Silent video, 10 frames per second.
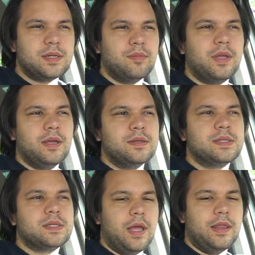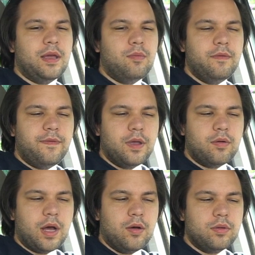some things and then we
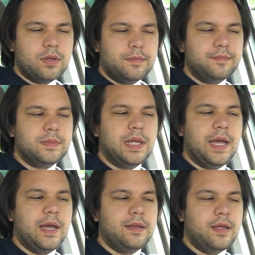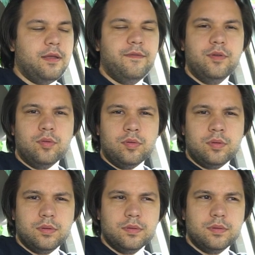figured out that a
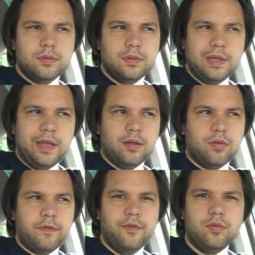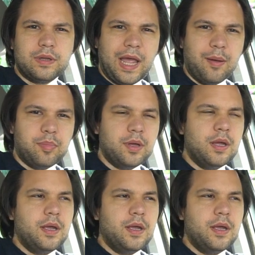fuel link or fuel tap